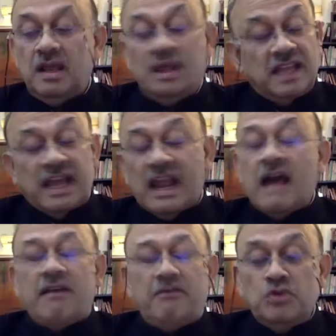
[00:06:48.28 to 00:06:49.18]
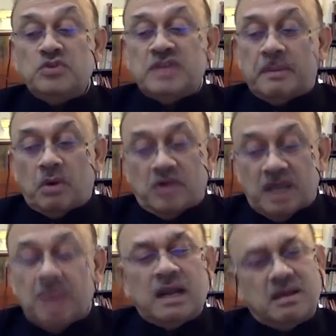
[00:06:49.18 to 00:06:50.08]
There are views about
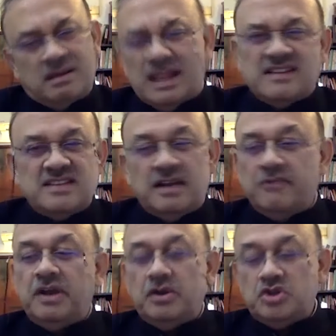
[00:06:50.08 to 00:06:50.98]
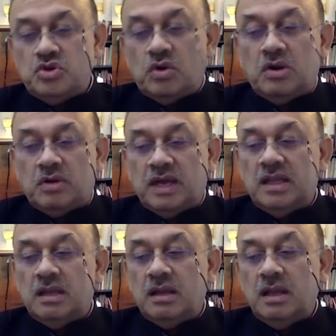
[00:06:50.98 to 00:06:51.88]
it, but that is a different issue
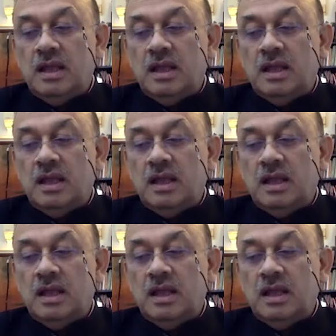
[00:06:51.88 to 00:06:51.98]
altogether.